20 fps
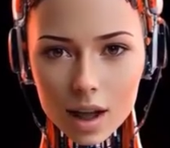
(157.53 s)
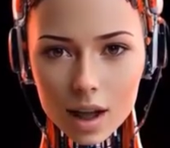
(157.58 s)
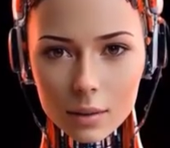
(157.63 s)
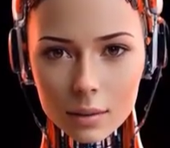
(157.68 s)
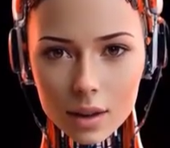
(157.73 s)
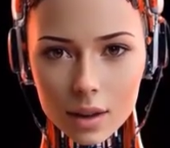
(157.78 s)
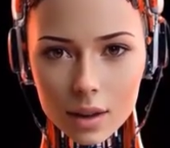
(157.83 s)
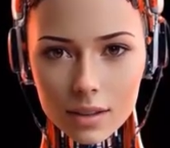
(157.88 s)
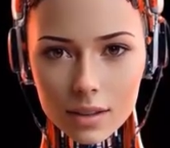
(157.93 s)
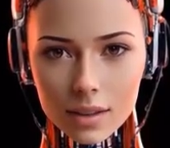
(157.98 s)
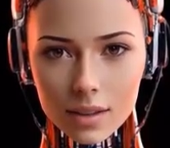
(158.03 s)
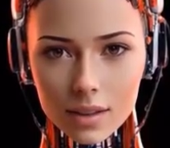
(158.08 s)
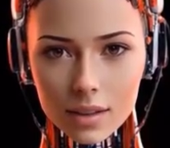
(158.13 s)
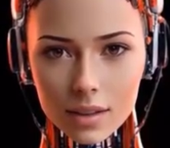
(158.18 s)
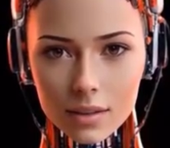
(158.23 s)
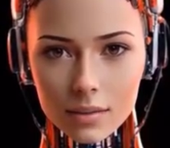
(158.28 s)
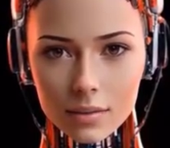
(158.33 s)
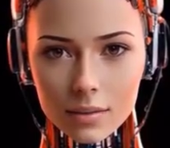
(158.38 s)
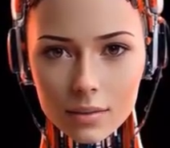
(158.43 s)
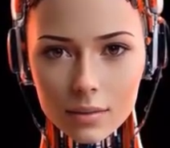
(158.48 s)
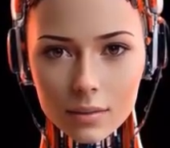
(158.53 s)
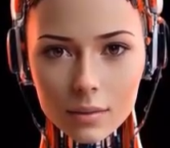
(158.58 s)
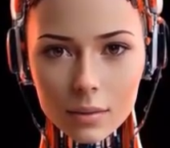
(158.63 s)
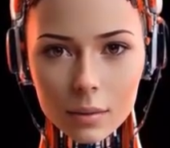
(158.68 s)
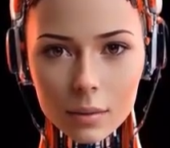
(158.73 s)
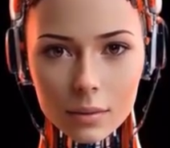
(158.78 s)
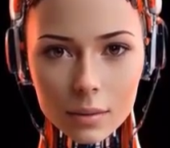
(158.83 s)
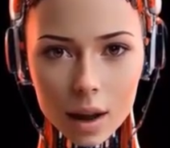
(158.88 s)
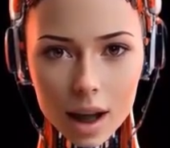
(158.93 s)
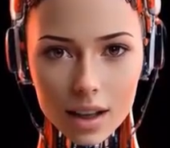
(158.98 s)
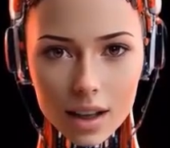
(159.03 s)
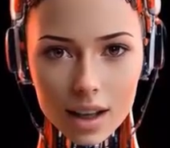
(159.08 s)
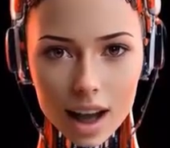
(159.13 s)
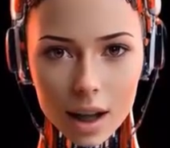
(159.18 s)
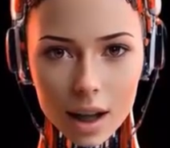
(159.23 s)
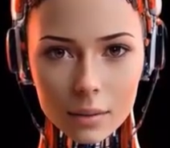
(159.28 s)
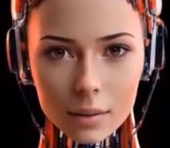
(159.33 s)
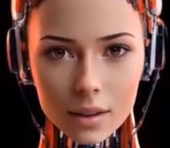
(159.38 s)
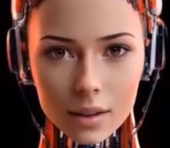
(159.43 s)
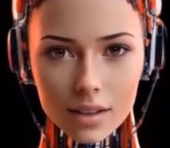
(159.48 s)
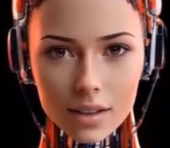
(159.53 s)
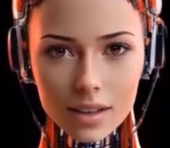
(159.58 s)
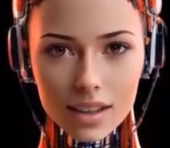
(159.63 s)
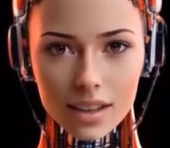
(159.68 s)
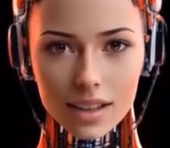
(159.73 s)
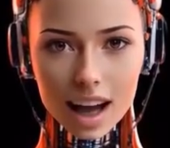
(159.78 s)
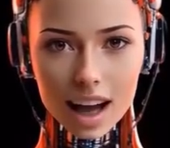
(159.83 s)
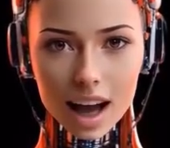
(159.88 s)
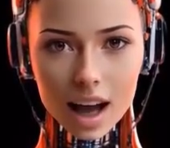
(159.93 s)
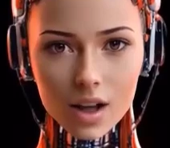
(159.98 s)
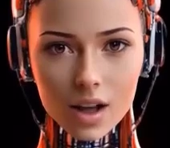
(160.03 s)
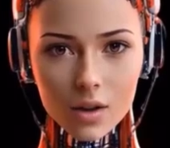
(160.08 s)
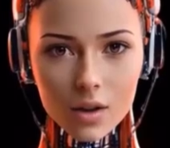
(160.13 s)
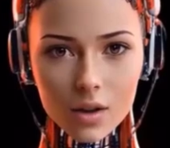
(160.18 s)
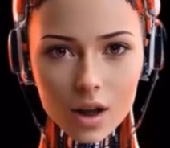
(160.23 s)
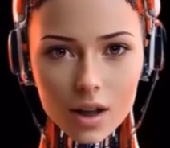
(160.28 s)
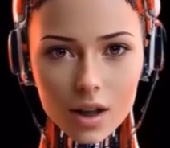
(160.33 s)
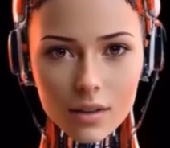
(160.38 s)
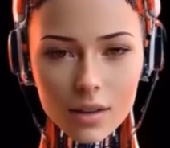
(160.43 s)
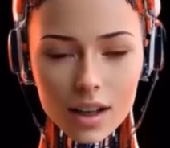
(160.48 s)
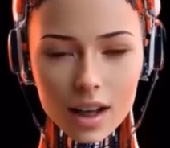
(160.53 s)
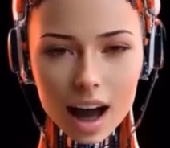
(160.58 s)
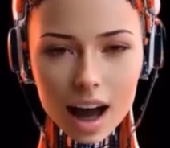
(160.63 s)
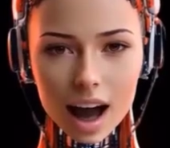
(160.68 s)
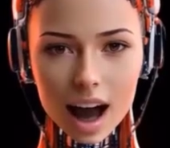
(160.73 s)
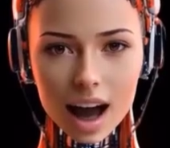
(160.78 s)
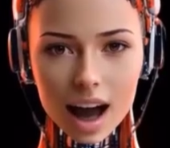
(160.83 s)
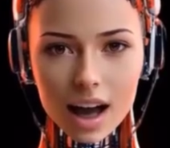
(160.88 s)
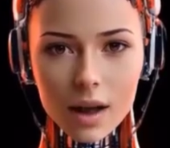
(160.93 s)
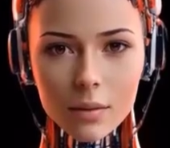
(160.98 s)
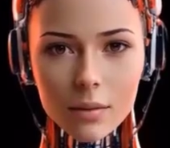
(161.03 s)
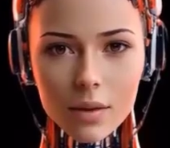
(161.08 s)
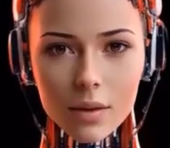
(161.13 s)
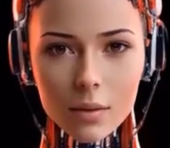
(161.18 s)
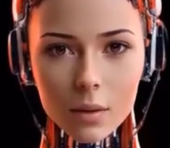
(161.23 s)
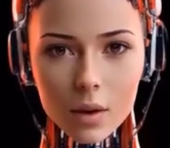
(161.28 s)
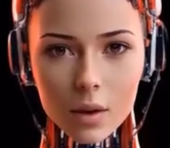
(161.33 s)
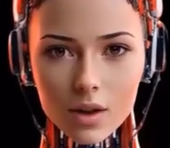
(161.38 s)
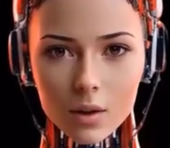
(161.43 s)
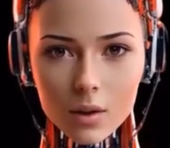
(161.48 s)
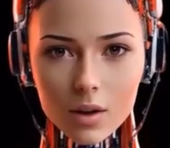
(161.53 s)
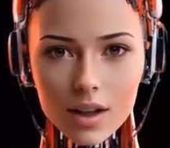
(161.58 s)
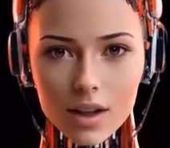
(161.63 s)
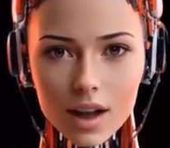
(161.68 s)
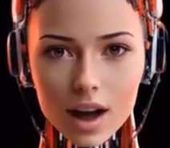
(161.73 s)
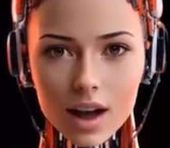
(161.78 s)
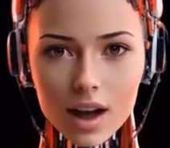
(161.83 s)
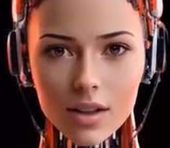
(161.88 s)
will handle the thrill of interplanetary living alongside such potential challenges?